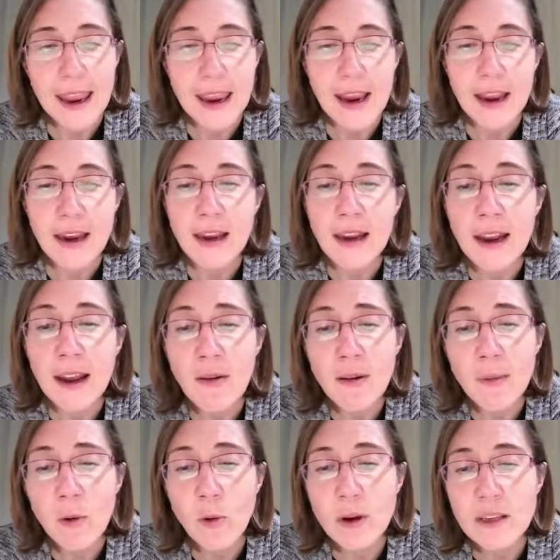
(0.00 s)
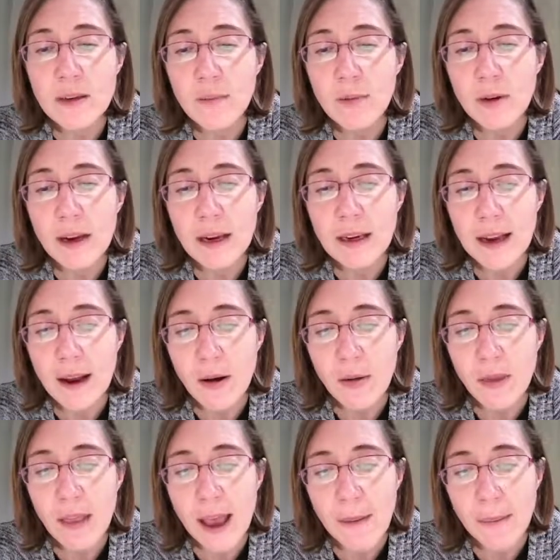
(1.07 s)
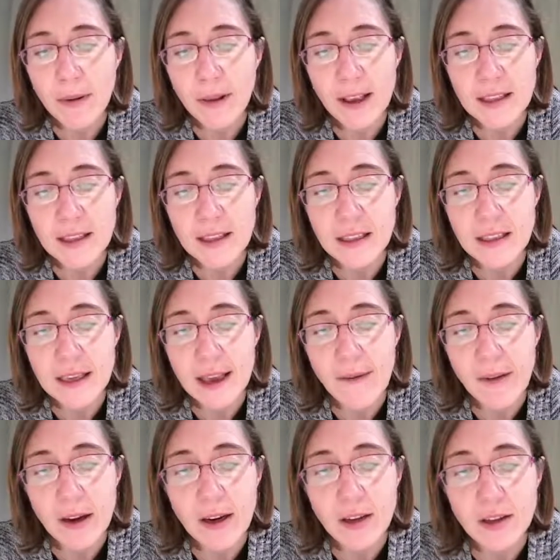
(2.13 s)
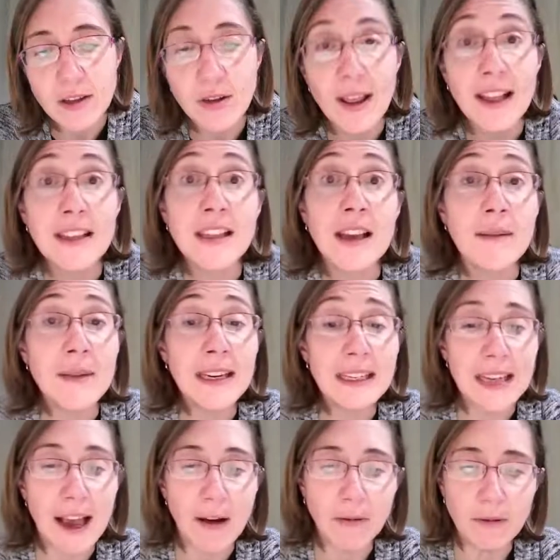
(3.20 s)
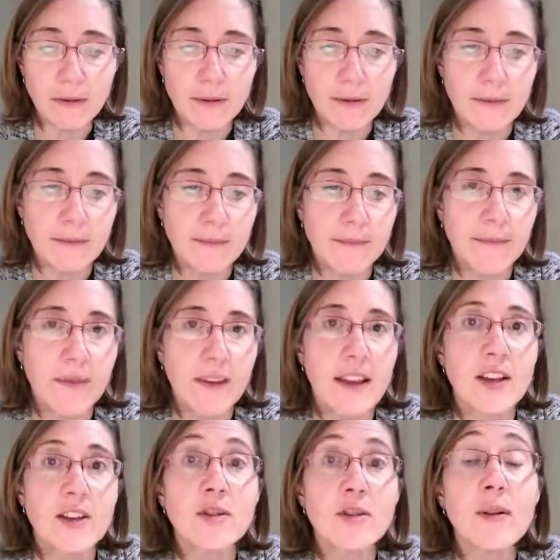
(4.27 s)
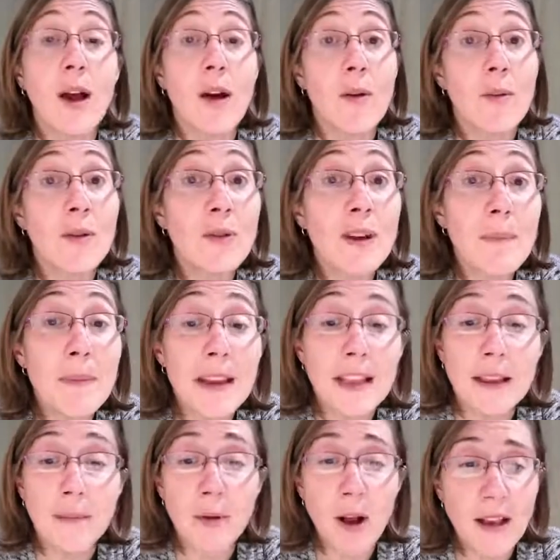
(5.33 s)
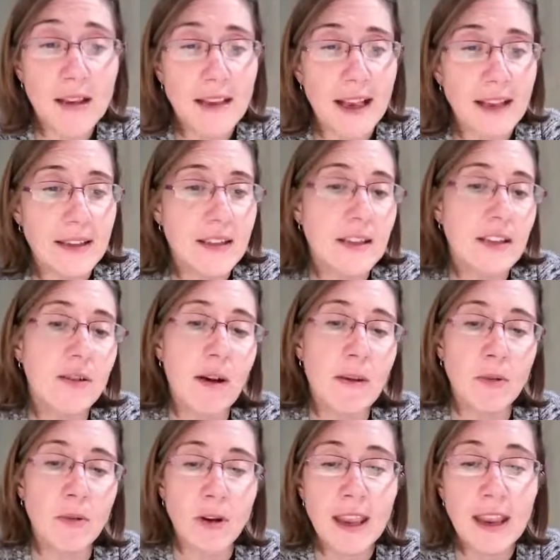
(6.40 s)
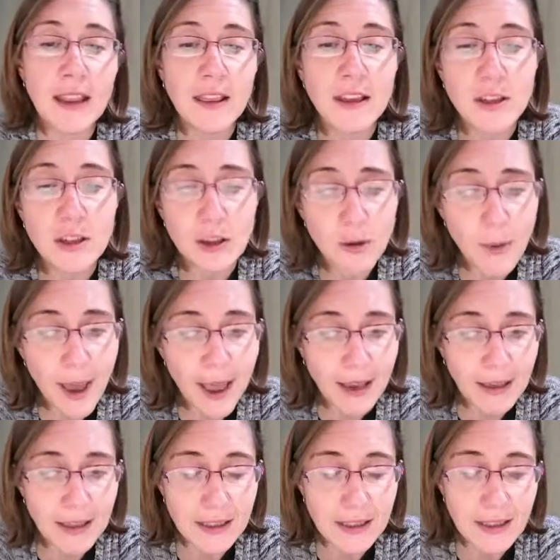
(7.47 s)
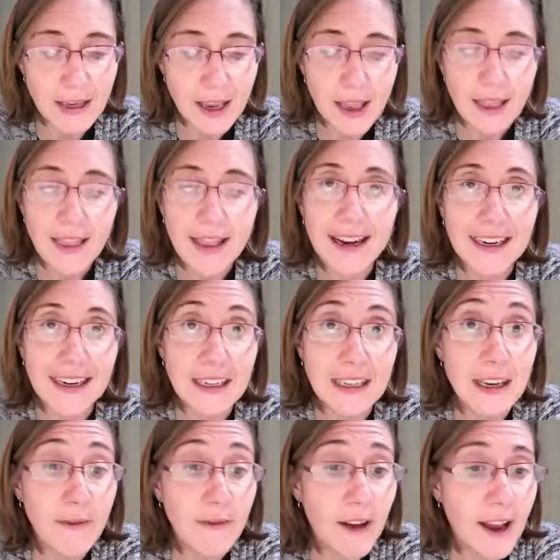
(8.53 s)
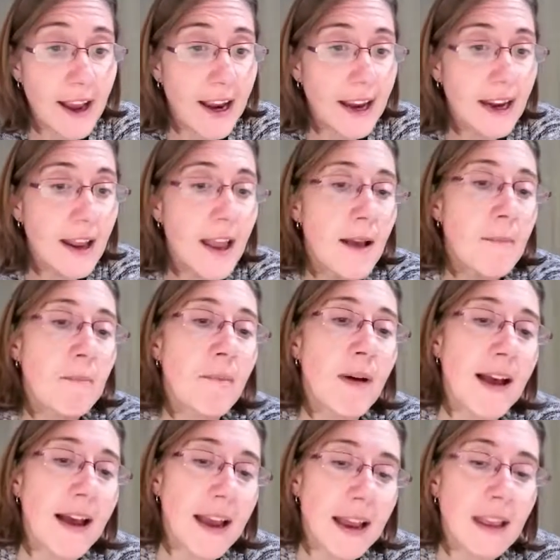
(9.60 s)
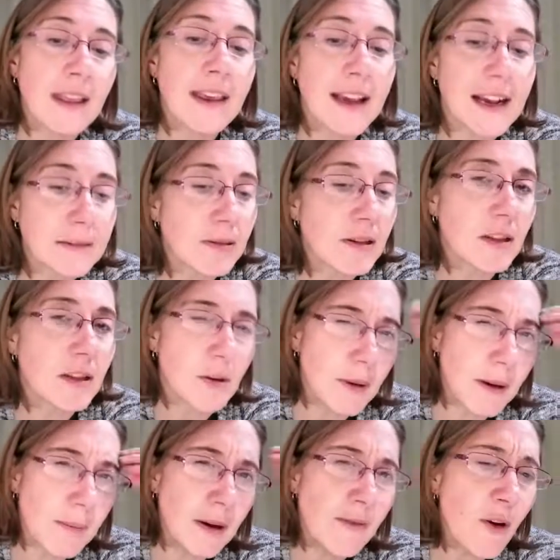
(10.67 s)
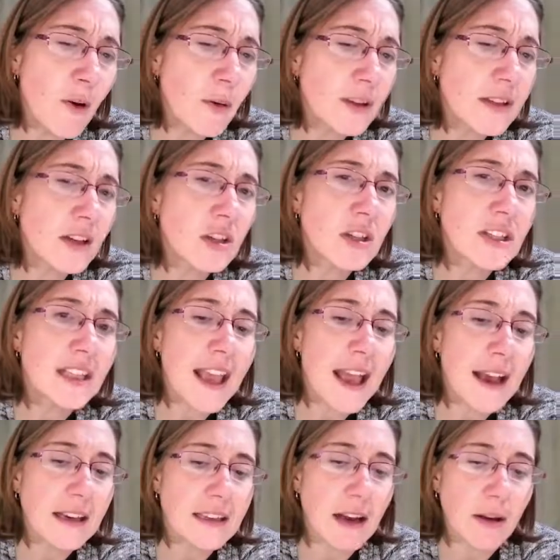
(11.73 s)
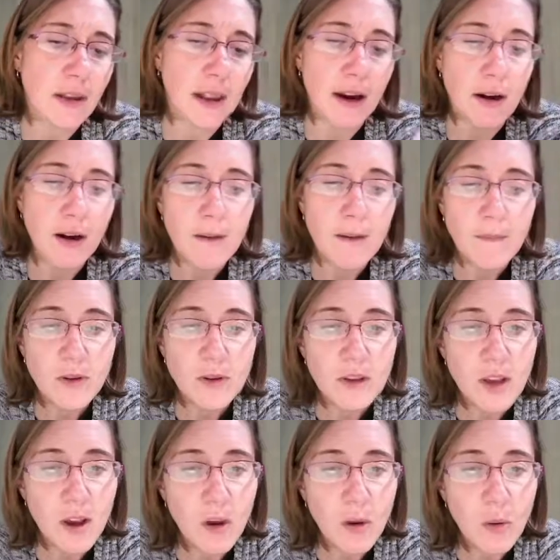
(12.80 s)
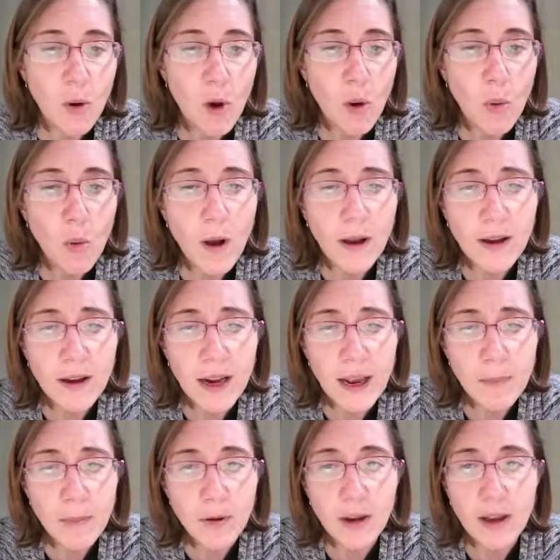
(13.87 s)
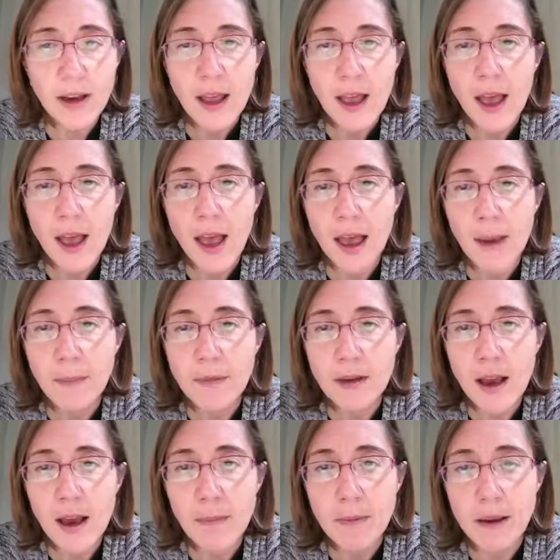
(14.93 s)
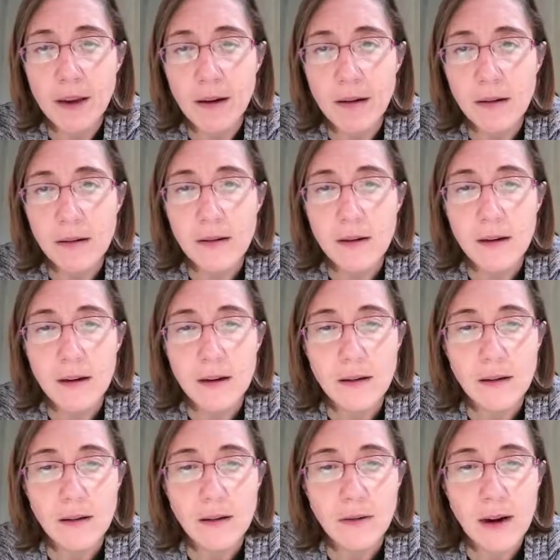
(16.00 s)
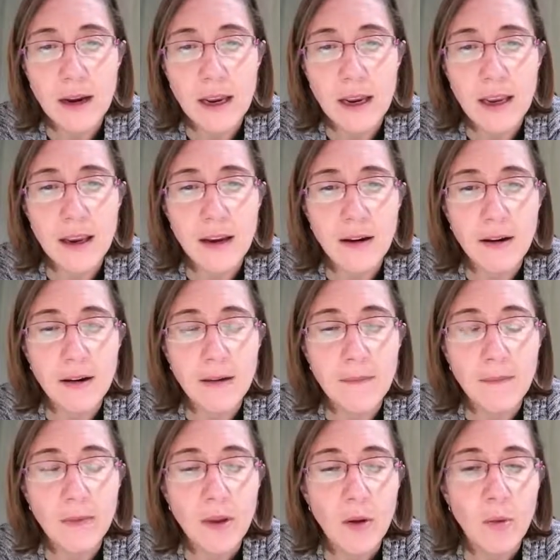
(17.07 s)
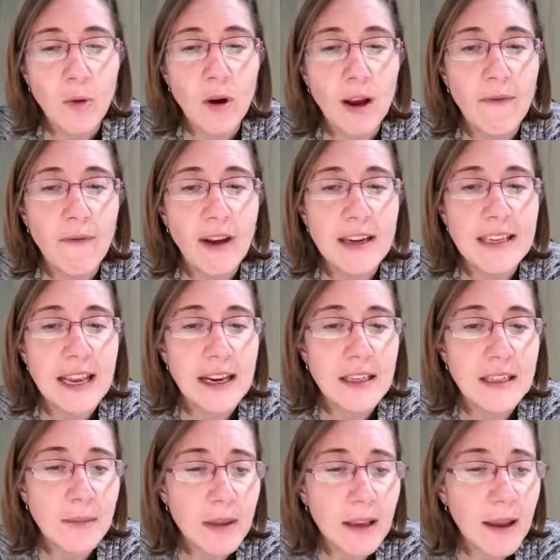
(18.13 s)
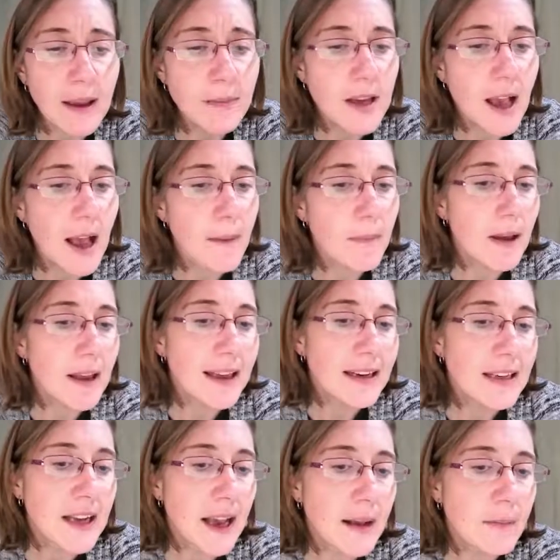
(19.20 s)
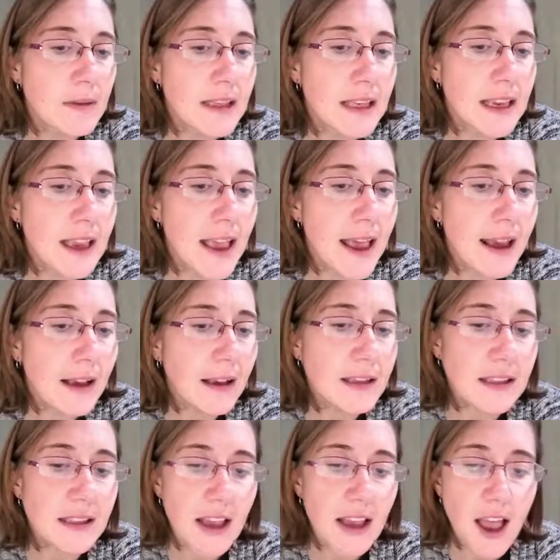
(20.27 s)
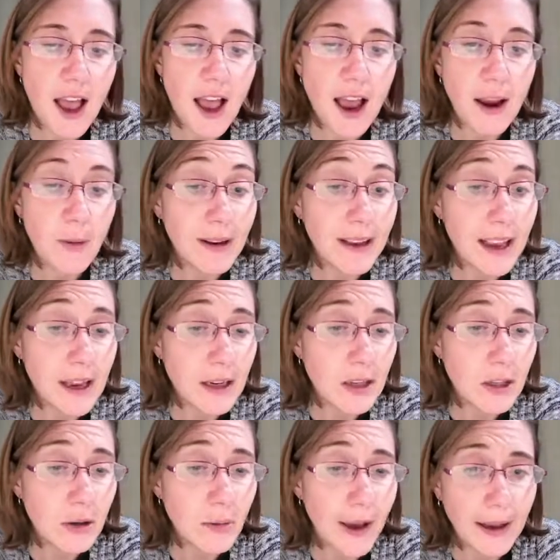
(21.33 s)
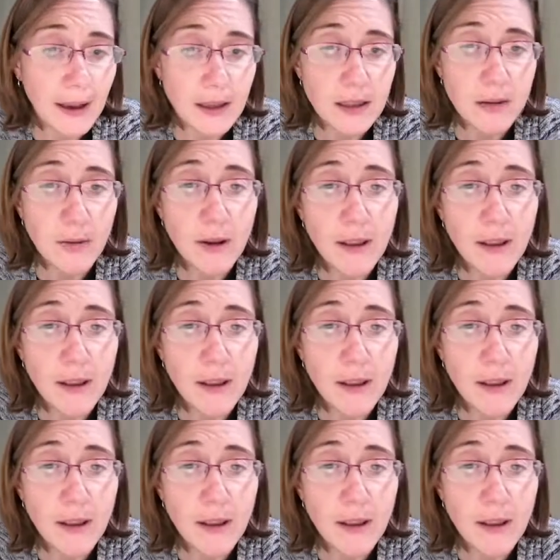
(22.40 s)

And now I'm going to bring down that plus 7. So that's coming down. So now I'm going to repeat the process. So I'm looking at the 2x that I need to divide by the x plus 2, but I'm going to focus on just the x out there. So what could I put up top here, right here, where if I take something up top times the x, I would get 2x.